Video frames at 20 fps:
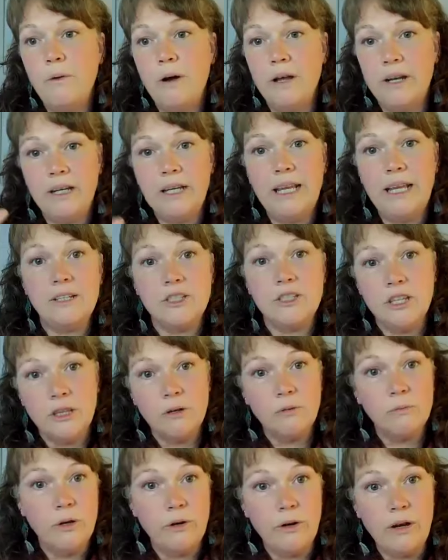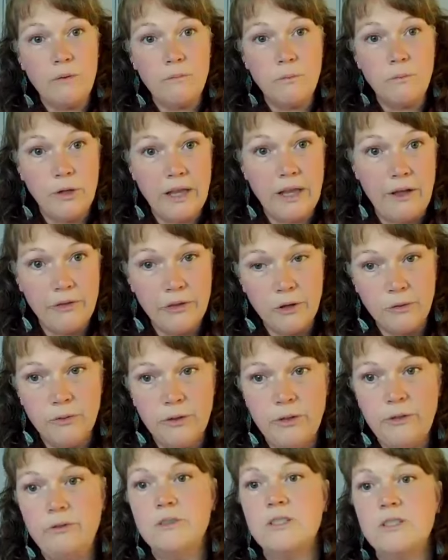We want to get to the root and pull out
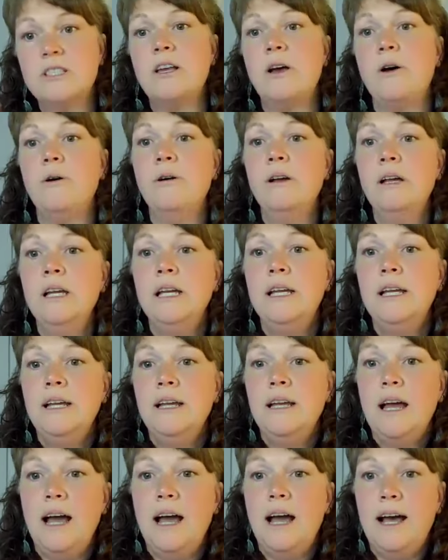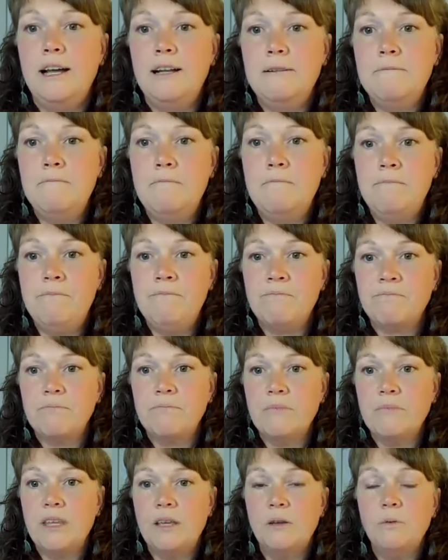the root. So
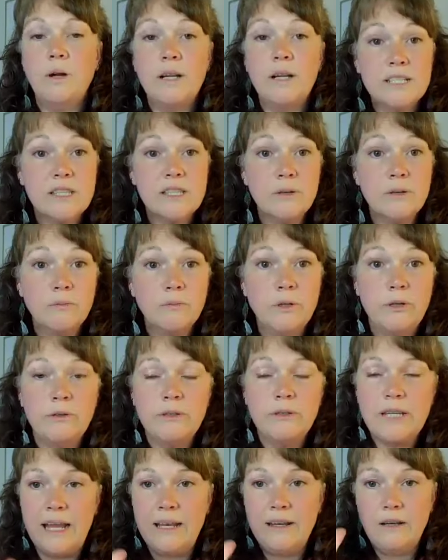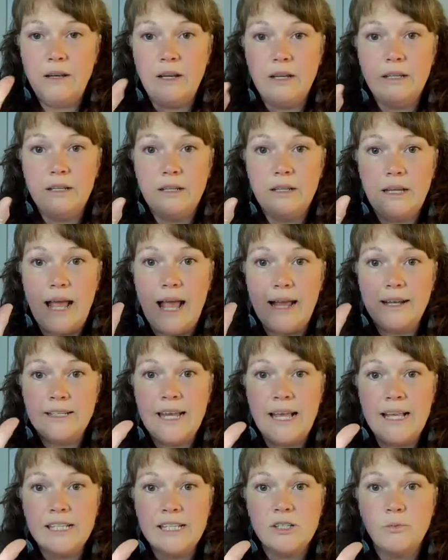what is the root? And
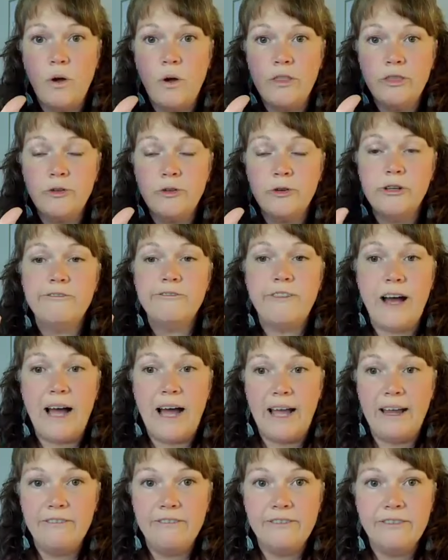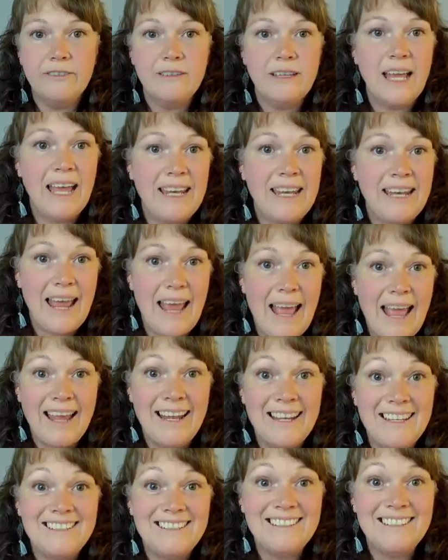test 1 through 5.
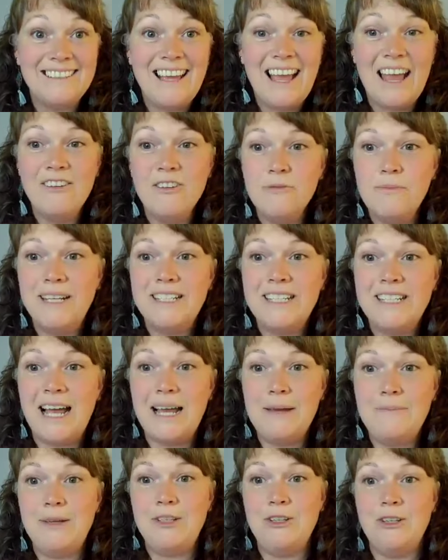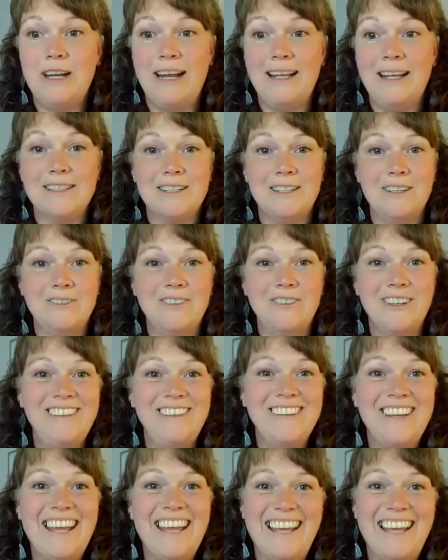And everybody type in your answer,
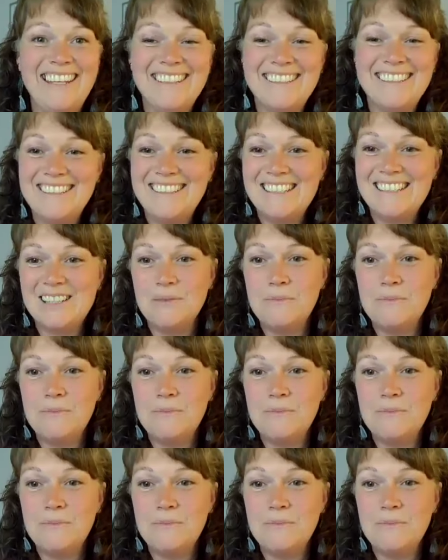what you get.